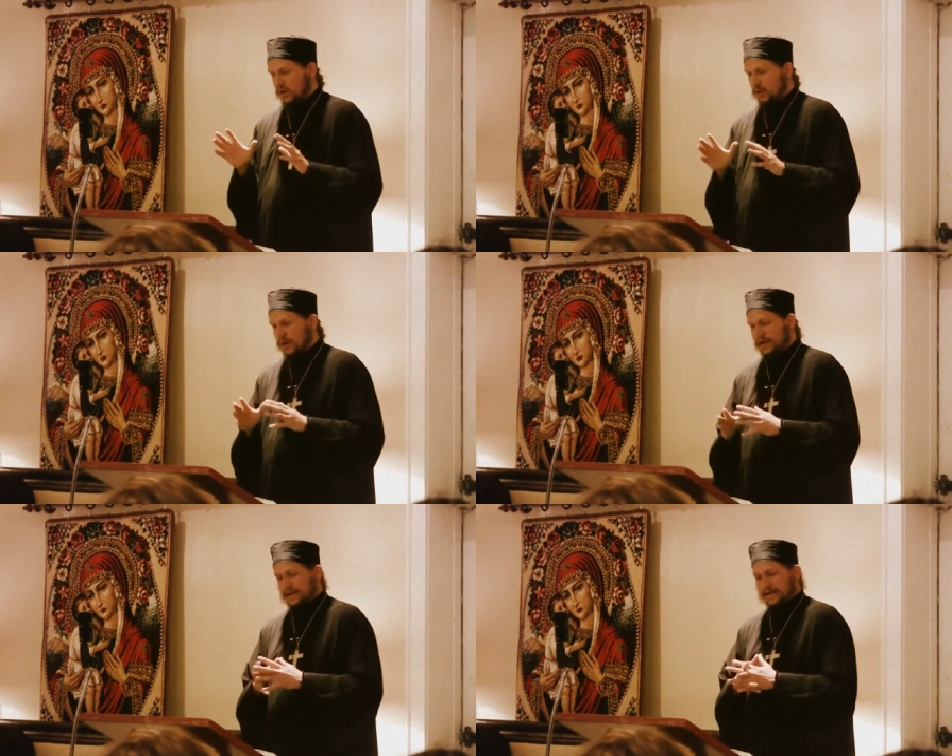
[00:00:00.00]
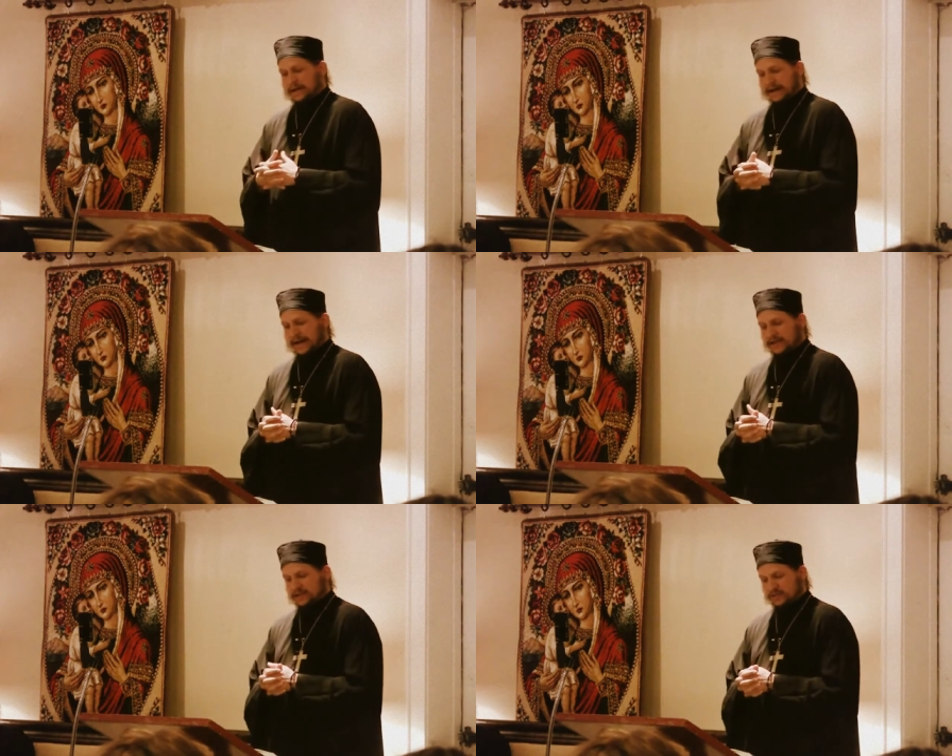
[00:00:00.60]
one uh,
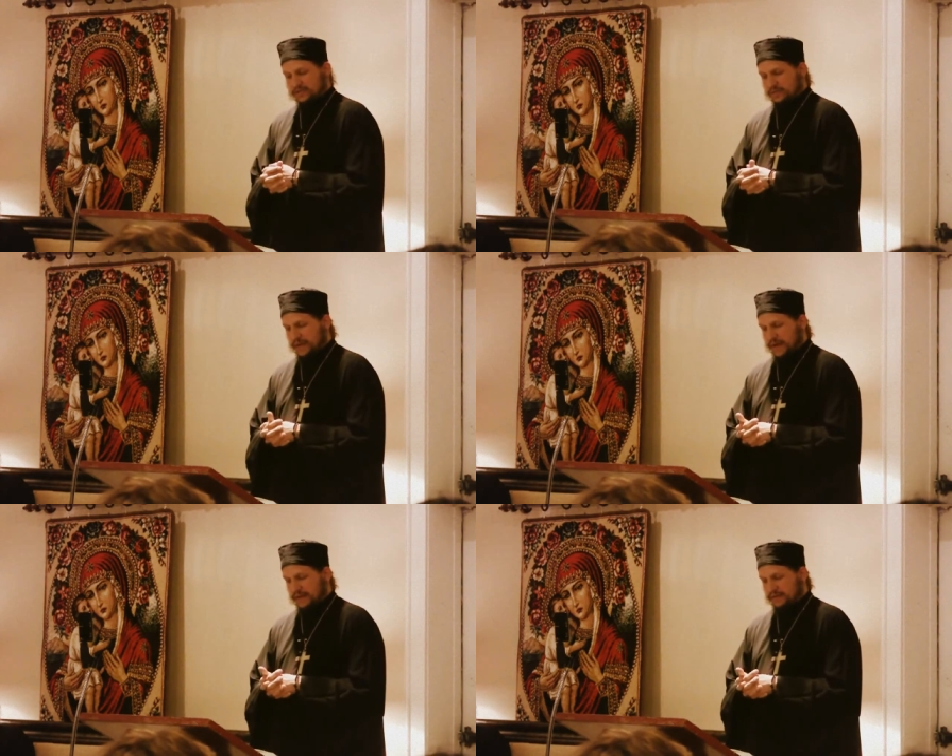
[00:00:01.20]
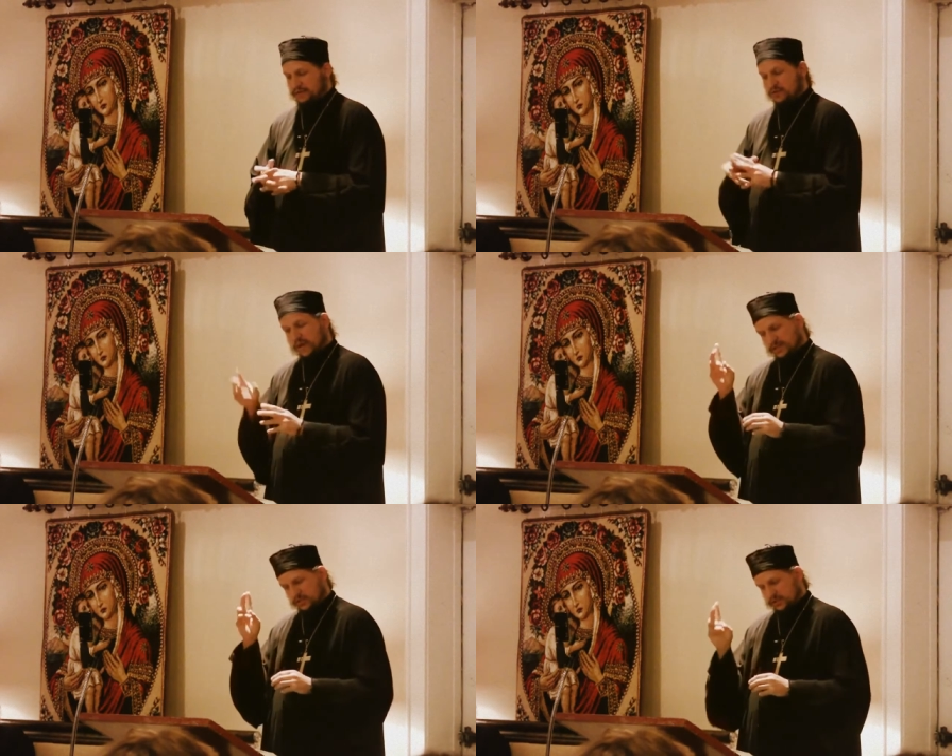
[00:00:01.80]
excerpt from that, or
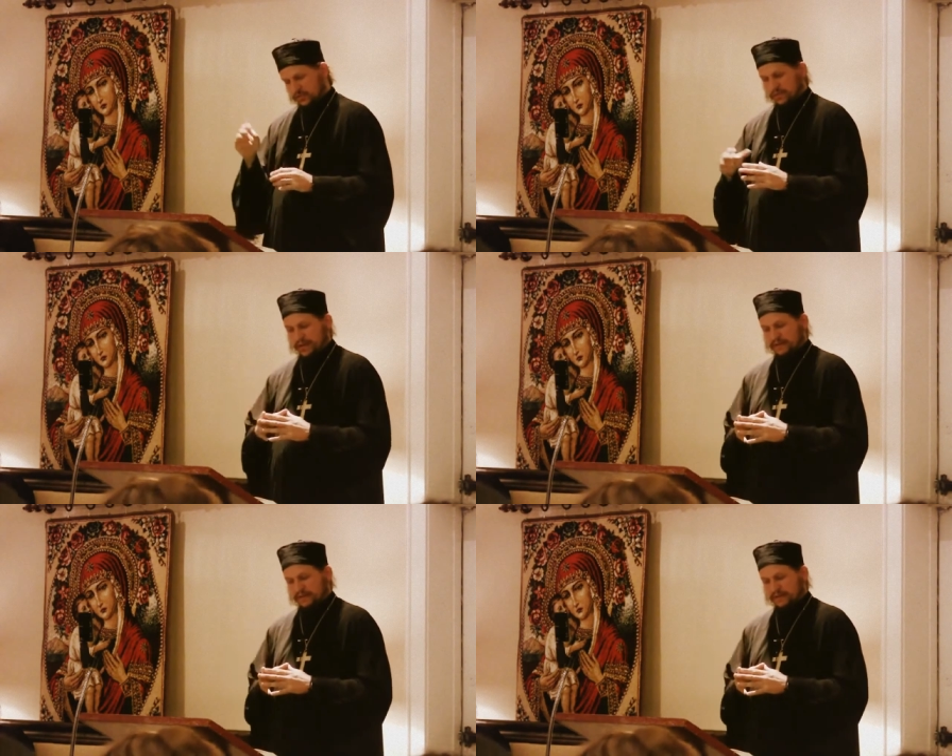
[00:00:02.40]
two excerpts from that.